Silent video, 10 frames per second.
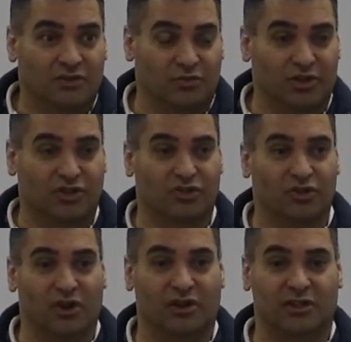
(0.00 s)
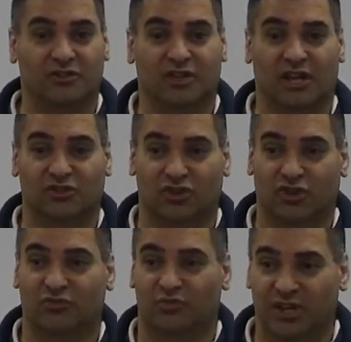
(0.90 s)
So Richard Dawkins has
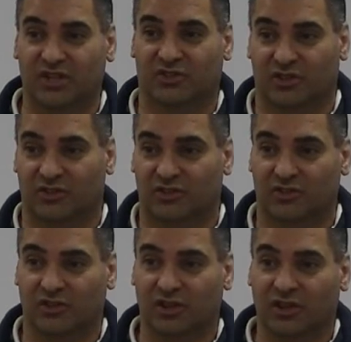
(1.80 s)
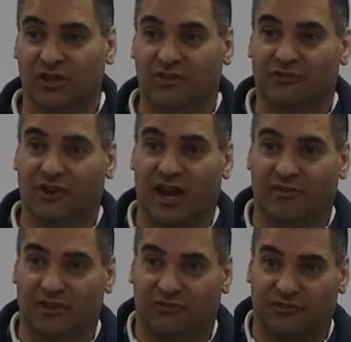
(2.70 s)
good reasons for
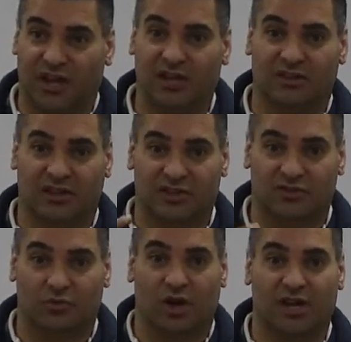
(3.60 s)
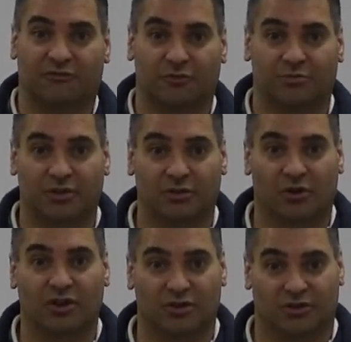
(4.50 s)
having faith that his wife will be
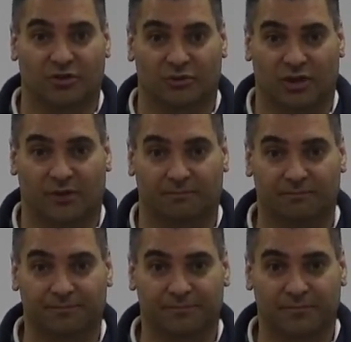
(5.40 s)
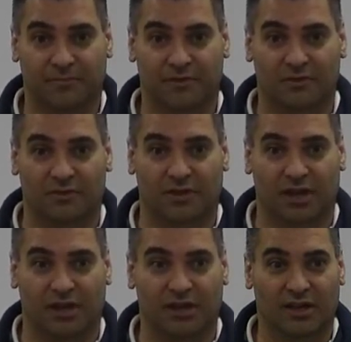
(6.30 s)
loyal to him,
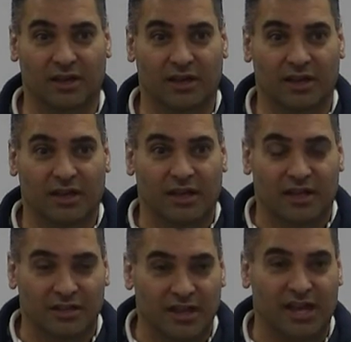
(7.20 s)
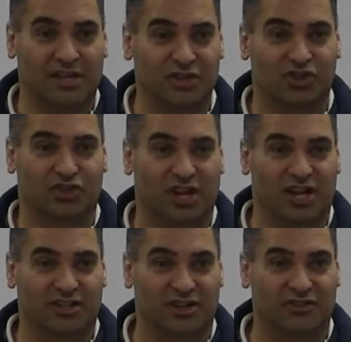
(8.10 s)
okay? Yet he just
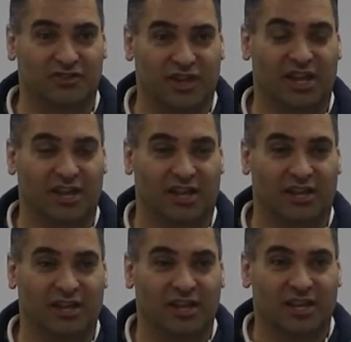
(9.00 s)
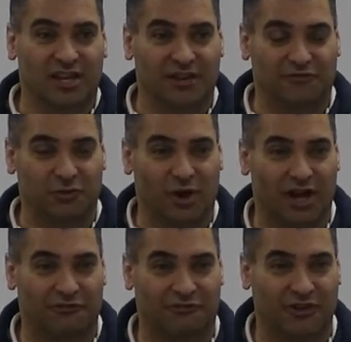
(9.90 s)
got done saying, if you
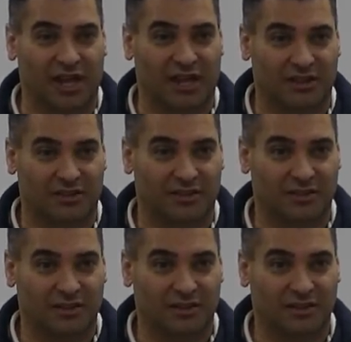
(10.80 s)
have faith,